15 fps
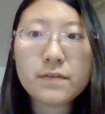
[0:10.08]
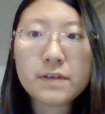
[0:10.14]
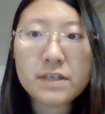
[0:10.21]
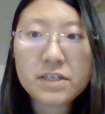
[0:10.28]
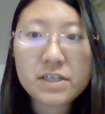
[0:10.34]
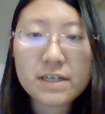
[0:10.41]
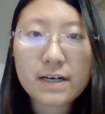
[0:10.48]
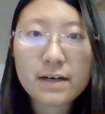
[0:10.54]

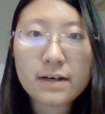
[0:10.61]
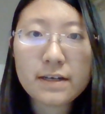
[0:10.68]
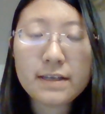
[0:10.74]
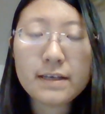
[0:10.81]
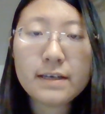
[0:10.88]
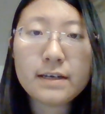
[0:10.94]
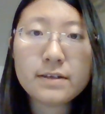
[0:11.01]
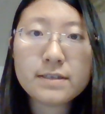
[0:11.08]
EHR
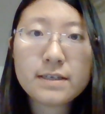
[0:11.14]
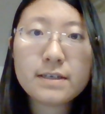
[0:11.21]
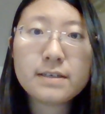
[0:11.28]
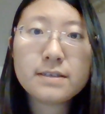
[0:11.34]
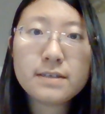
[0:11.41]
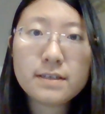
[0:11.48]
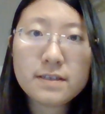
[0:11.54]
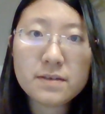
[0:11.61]
in healthcare
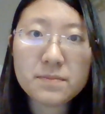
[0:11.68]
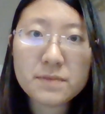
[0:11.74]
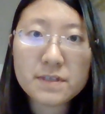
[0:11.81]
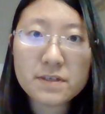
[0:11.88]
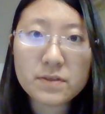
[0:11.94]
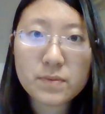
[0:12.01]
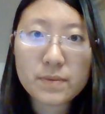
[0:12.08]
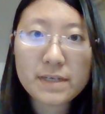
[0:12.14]
system
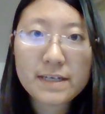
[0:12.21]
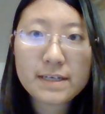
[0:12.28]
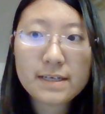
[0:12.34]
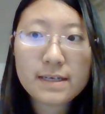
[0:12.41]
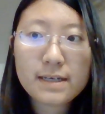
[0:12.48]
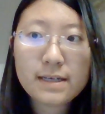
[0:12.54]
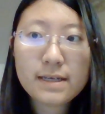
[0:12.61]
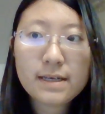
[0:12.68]
this week.
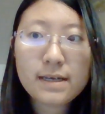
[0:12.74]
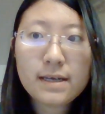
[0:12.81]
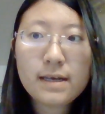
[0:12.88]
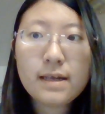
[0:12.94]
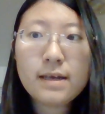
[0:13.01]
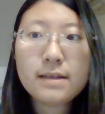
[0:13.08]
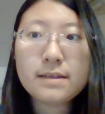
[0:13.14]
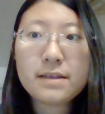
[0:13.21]

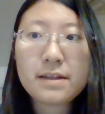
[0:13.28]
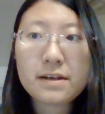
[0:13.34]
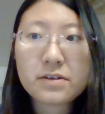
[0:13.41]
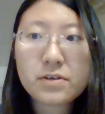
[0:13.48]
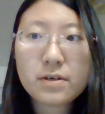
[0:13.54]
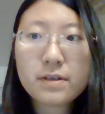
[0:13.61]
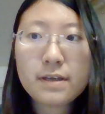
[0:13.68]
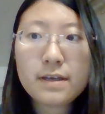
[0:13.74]
The
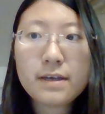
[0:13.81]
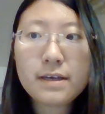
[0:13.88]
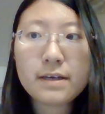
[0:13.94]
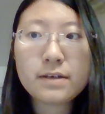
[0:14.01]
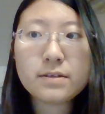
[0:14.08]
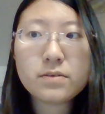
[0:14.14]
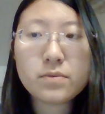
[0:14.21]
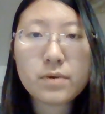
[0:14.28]
electronic
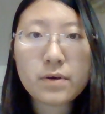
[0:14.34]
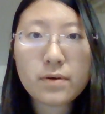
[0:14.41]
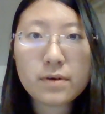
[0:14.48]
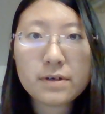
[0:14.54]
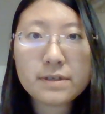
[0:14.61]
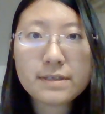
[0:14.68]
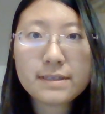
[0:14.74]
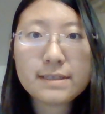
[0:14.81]
health
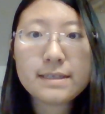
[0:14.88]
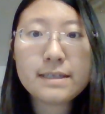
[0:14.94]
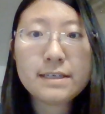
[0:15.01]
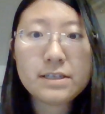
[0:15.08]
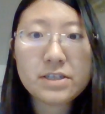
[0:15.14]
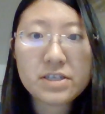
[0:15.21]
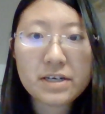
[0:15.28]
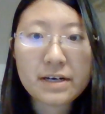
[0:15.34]
records,
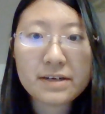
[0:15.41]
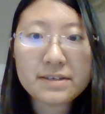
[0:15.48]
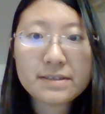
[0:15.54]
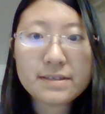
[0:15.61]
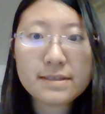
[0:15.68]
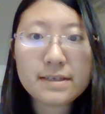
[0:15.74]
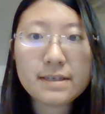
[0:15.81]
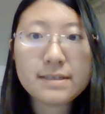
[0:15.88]

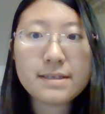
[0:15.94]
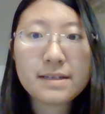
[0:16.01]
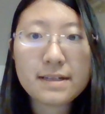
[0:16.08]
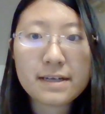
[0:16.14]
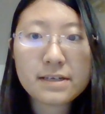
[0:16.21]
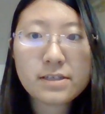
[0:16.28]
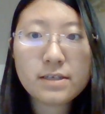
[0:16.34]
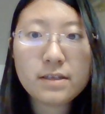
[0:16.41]
EHRs, is a
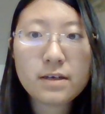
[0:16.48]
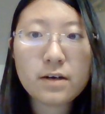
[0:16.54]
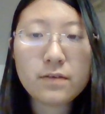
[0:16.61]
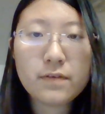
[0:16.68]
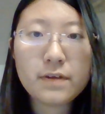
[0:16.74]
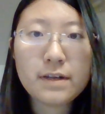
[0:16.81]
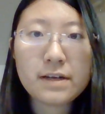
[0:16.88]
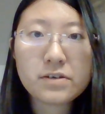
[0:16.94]
collection of
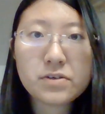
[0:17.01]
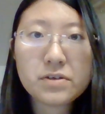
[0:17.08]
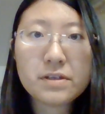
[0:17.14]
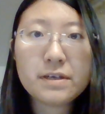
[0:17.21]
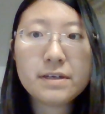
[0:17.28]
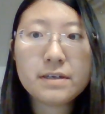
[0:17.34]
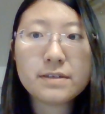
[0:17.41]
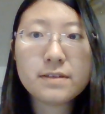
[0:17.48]

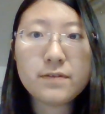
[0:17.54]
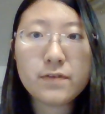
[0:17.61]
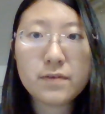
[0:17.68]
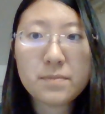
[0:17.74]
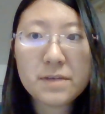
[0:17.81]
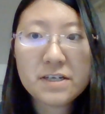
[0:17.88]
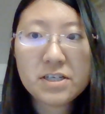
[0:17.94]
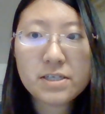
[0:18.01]
electronic health
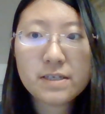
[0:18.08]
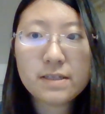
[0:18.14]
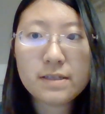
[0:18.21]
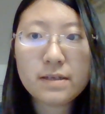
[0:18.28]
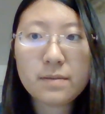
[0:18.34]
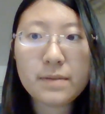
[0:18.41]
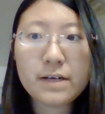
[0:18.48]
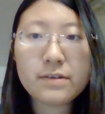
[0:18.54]
information
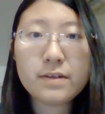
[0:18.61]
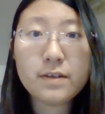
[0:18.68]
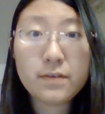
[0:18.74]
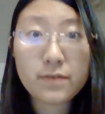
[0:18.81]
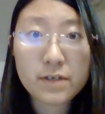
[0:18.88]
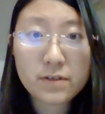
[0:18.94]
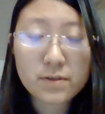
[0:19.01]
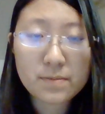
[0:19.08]
about
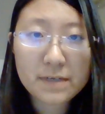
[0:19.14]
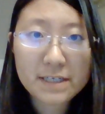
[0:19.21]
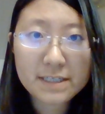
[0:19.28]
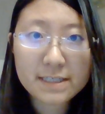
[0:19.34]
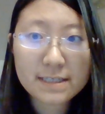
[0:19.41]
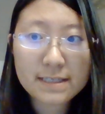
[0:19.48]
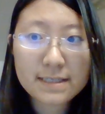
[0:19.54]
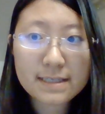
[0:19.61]
individual
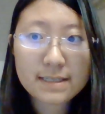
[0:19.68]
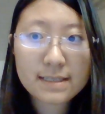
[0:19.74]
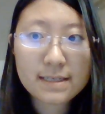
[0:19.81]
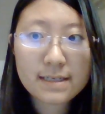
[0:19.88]
patients.